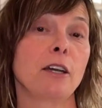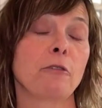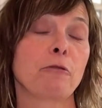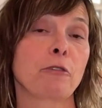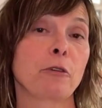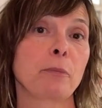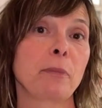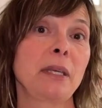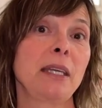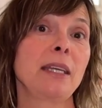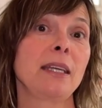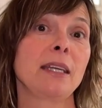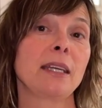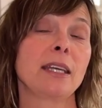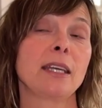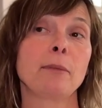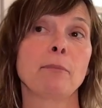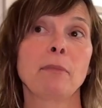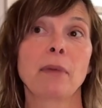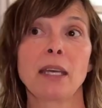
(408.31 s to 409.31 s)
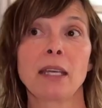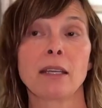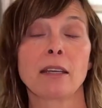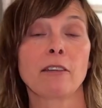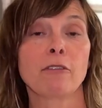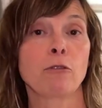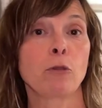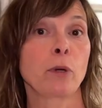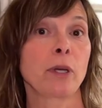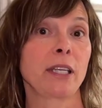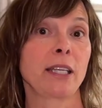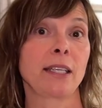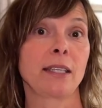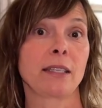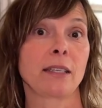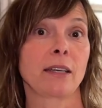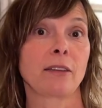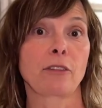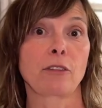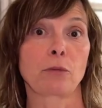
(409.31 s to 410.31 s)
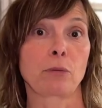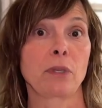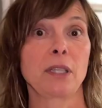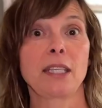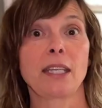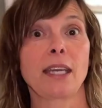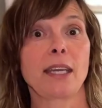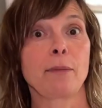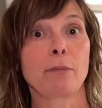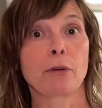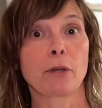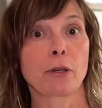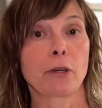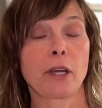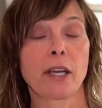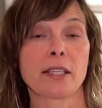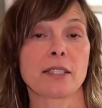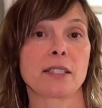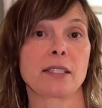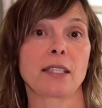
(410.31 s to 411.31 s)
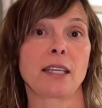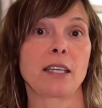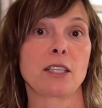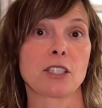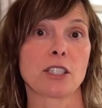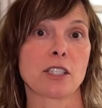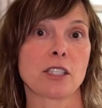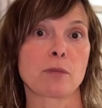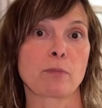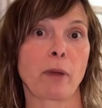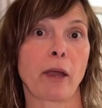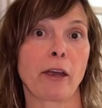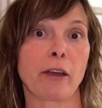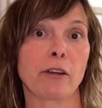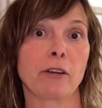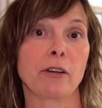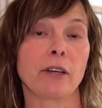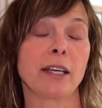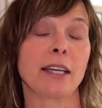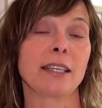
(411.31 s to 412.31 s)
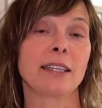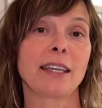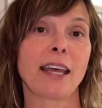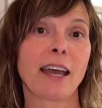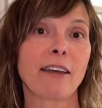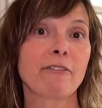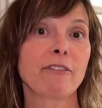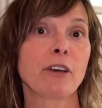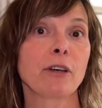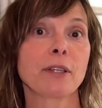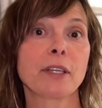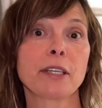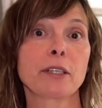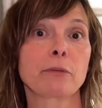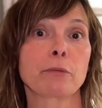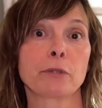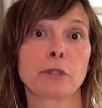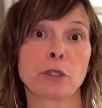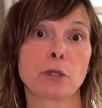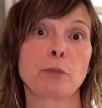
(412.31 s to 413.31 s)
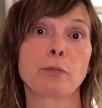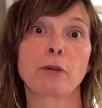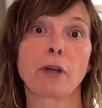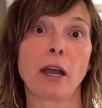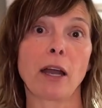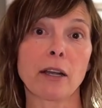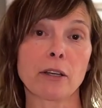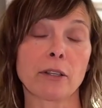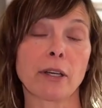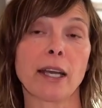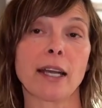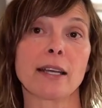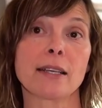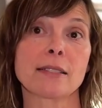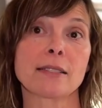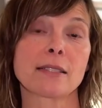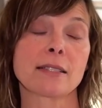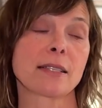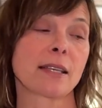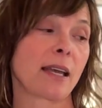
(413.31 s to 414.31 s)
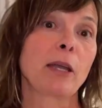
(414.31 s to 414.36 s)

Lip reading: For me, it meant avoiding a 3-day procrastination spiral, and that felt like real progress.